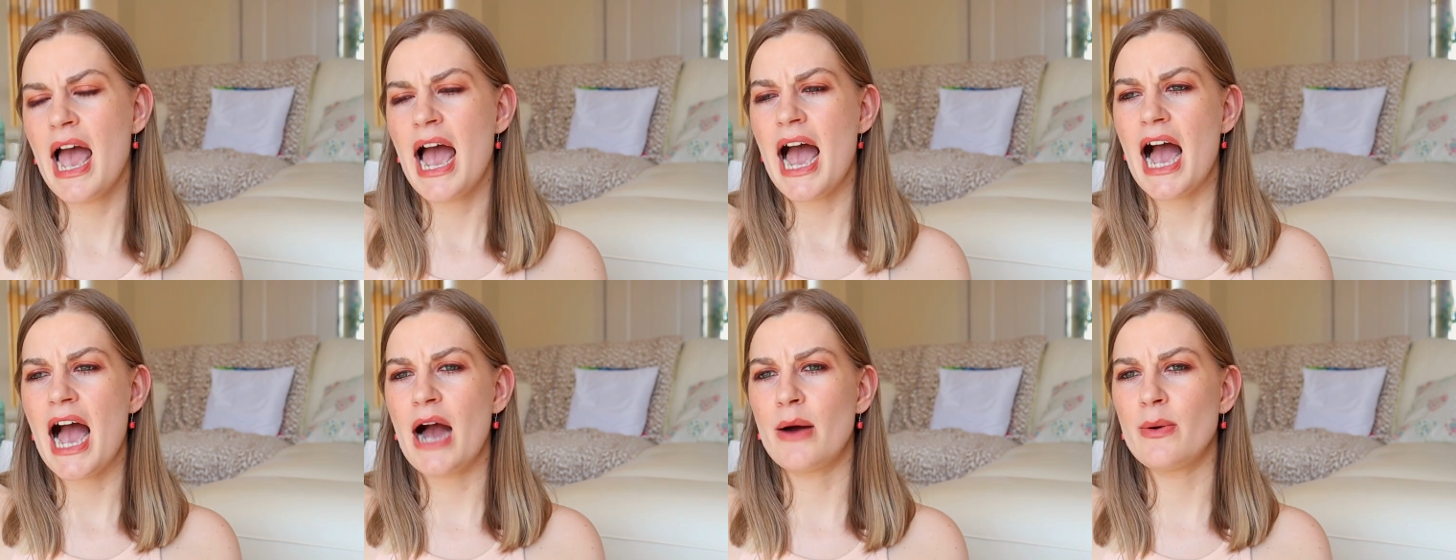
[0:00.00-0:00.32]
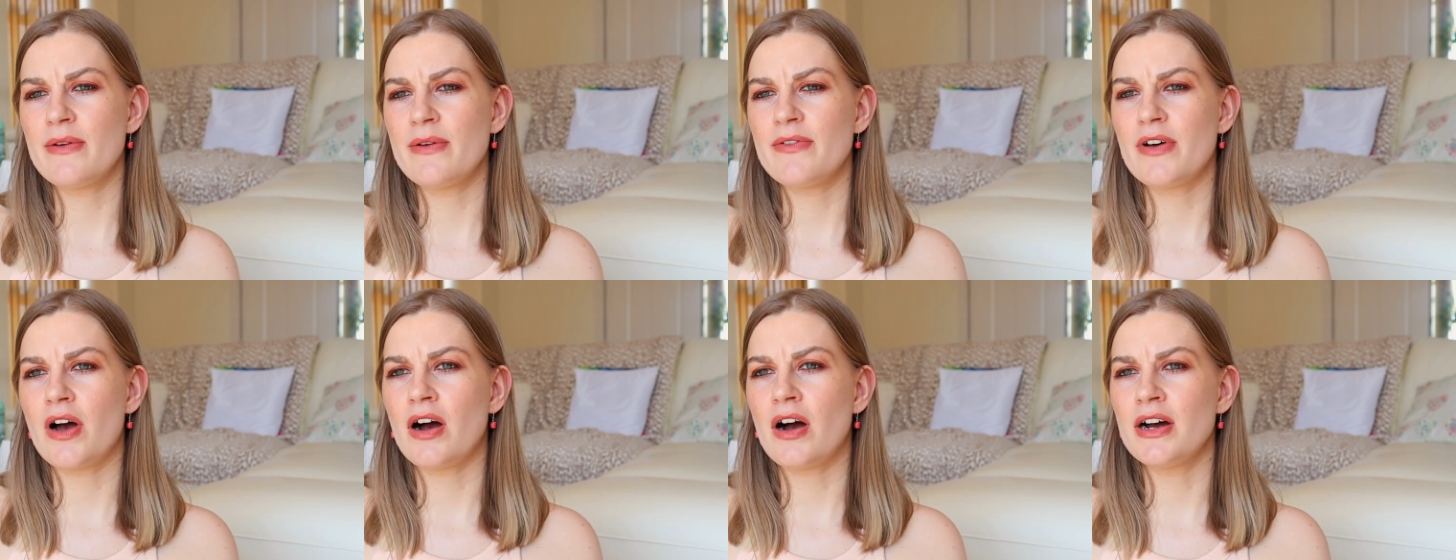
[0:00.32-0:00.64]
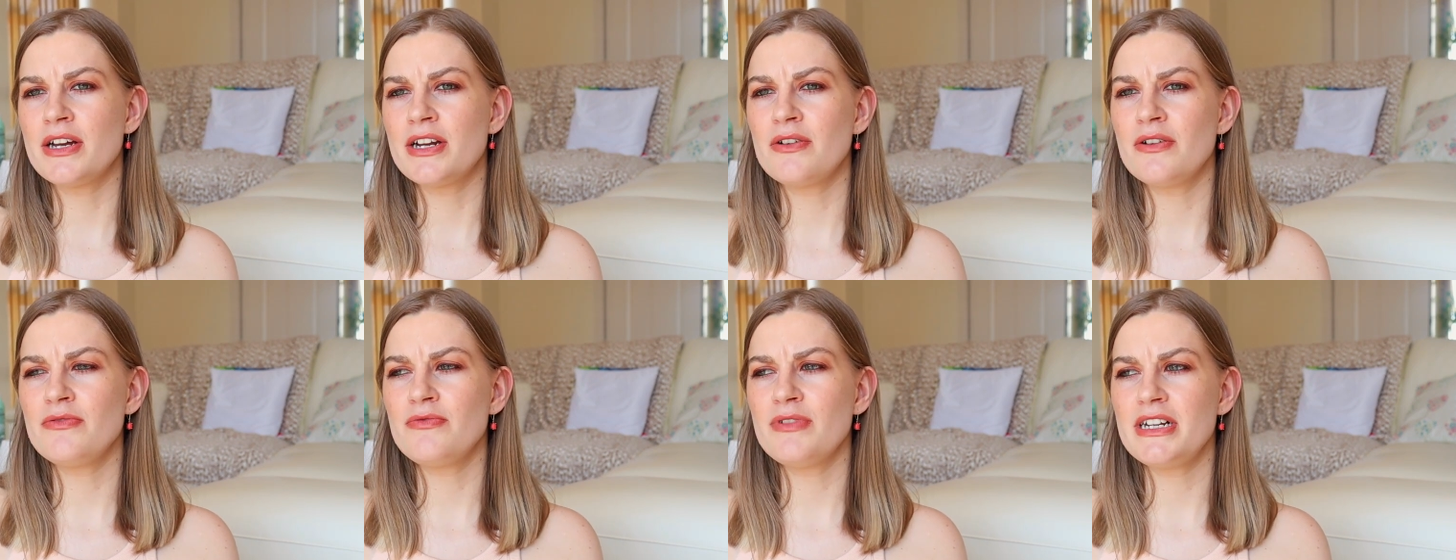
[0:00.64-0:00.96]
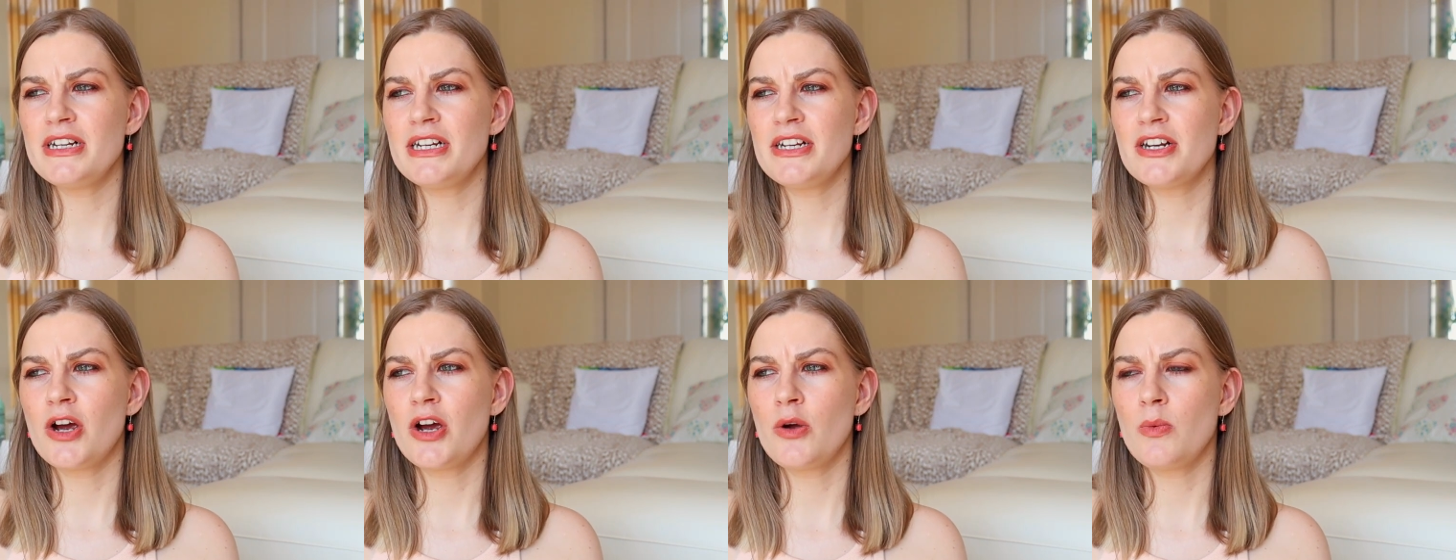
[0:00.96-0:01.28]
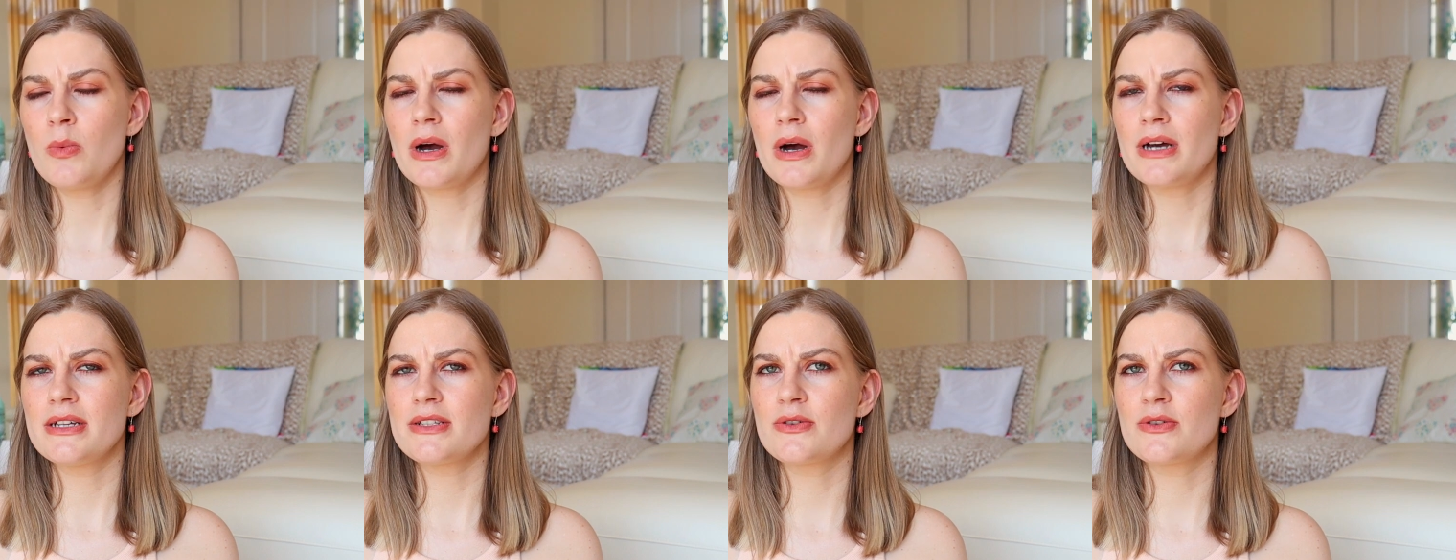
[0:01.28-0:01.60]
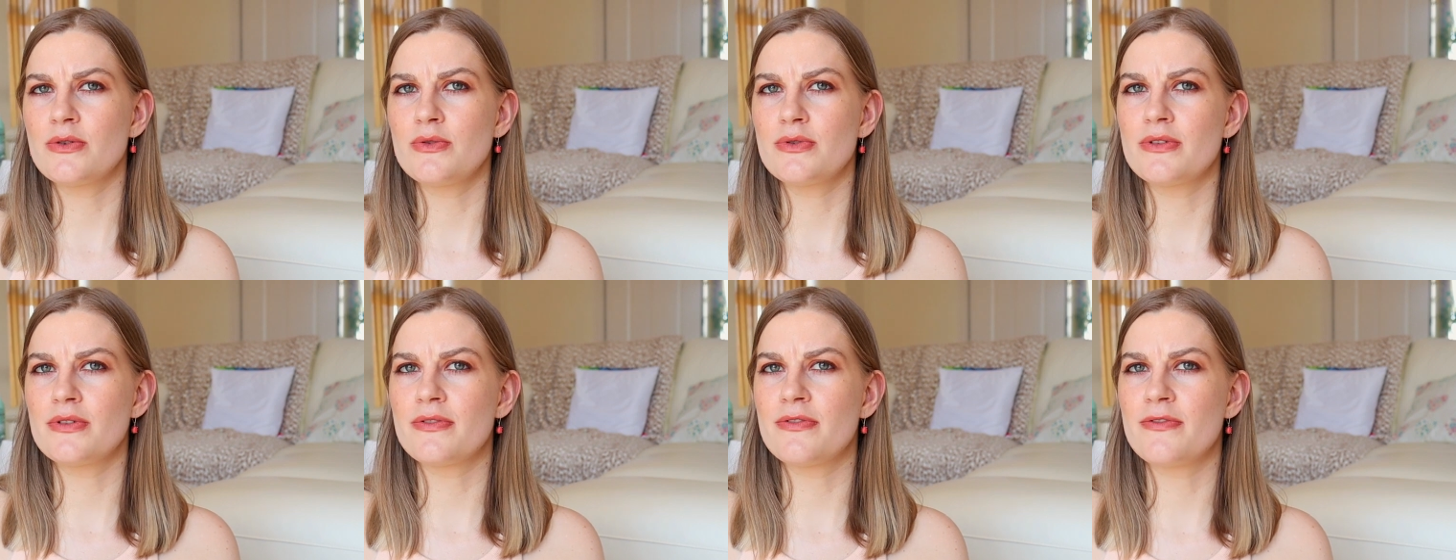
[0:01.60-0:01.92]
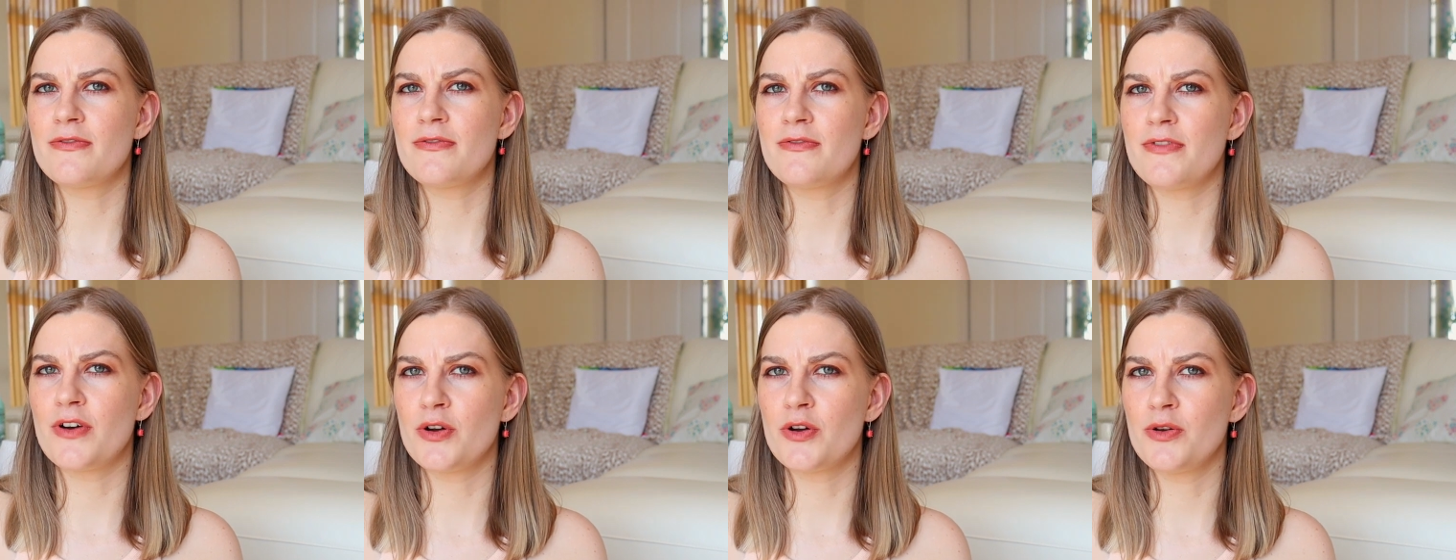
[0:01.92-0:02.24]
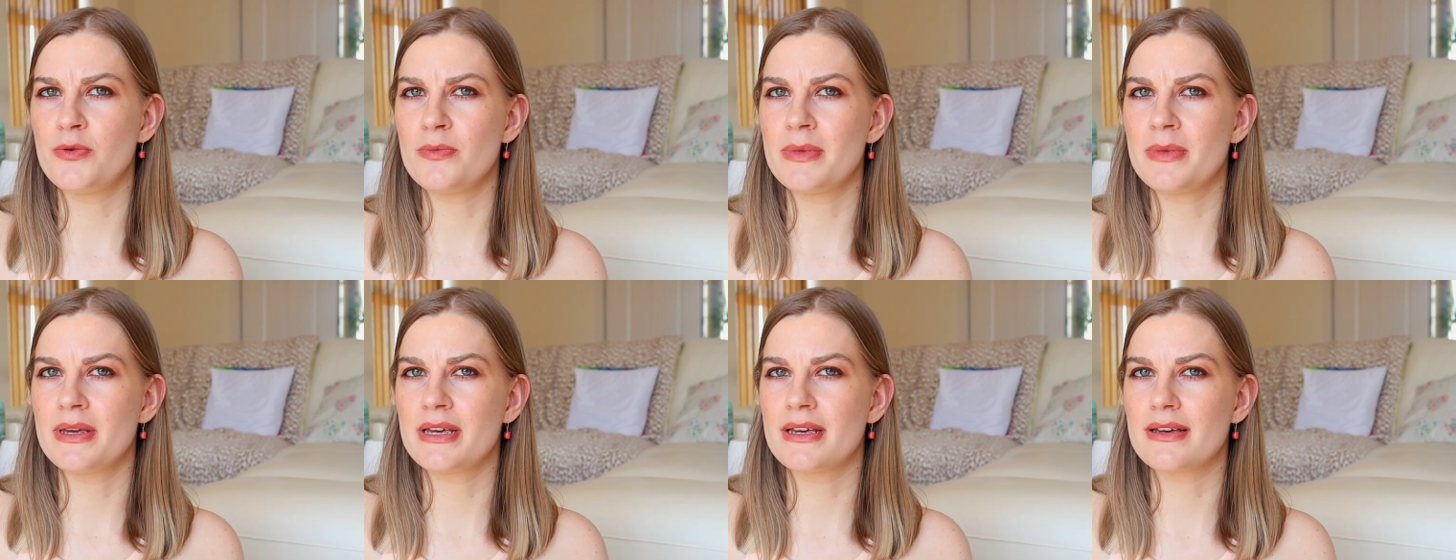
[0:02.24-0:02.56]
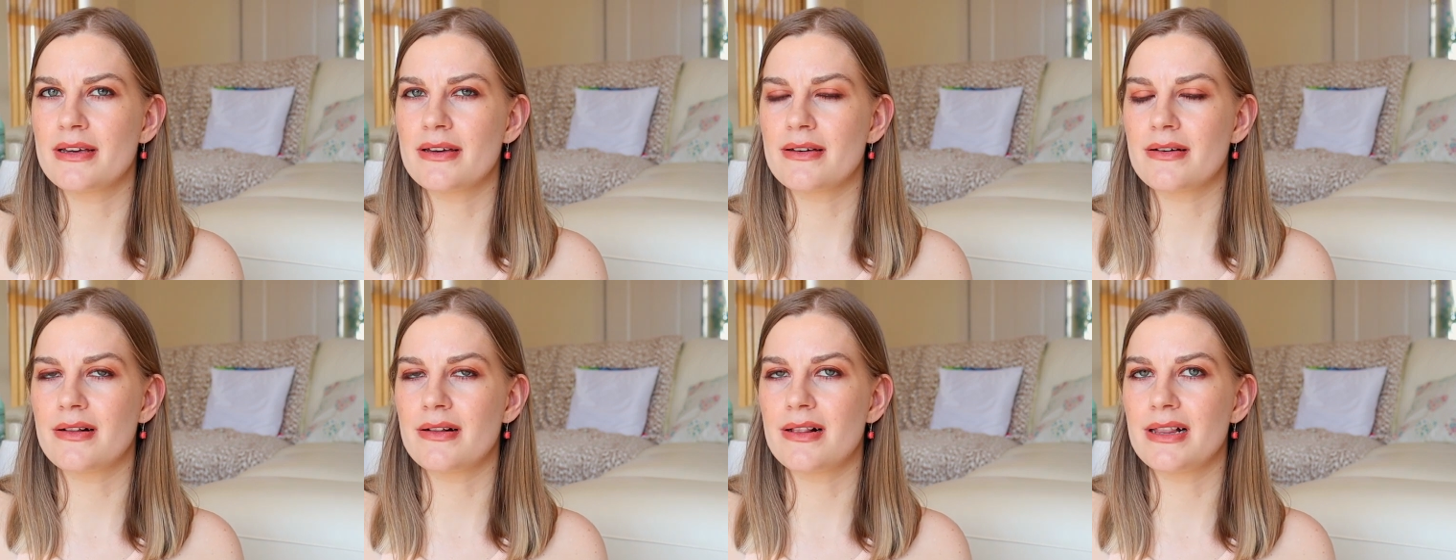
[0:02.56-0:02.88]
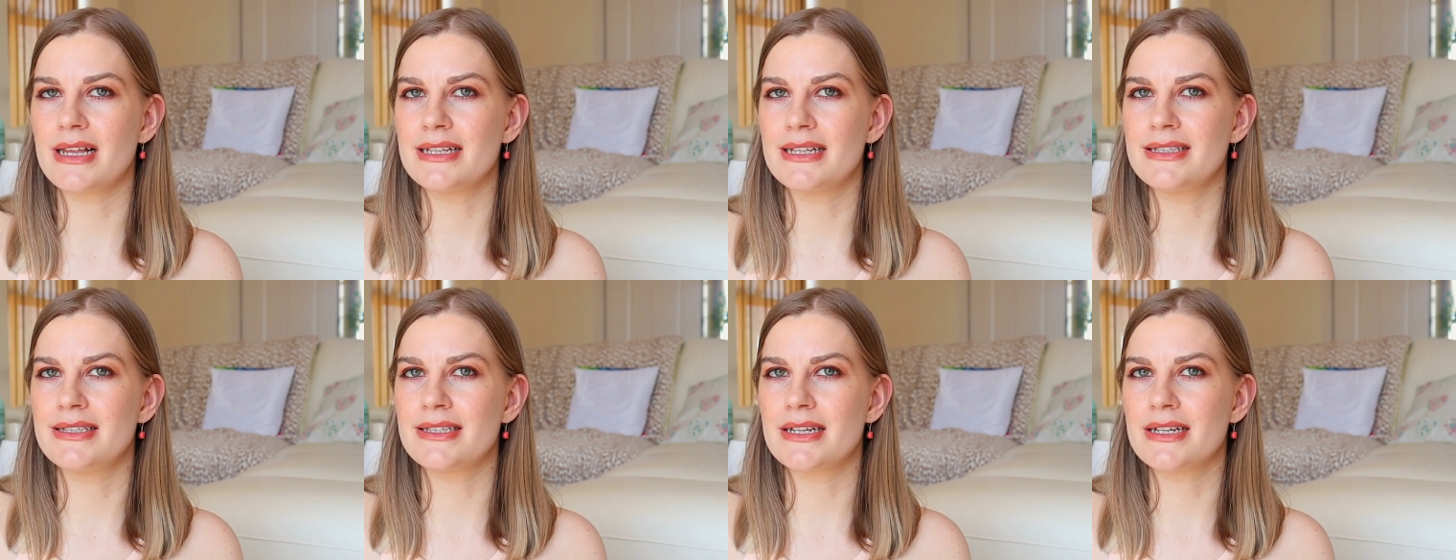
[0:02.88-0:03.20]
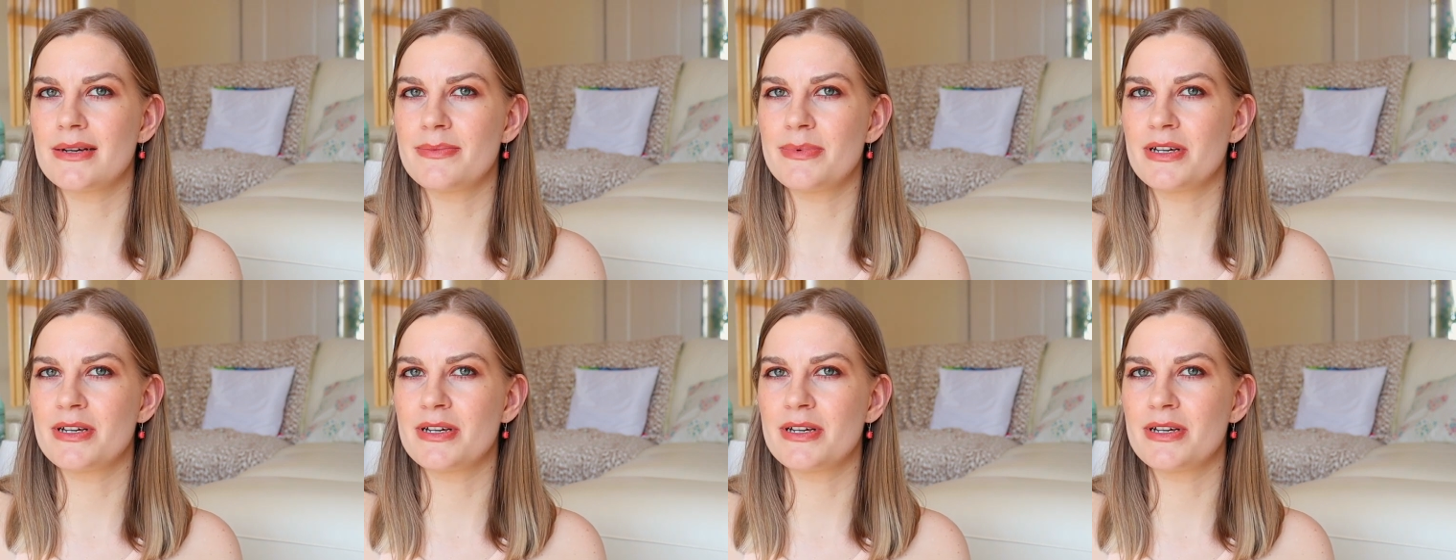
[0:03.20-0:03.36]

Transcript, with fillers: However, I don't really know why it's called a foaming cleanser,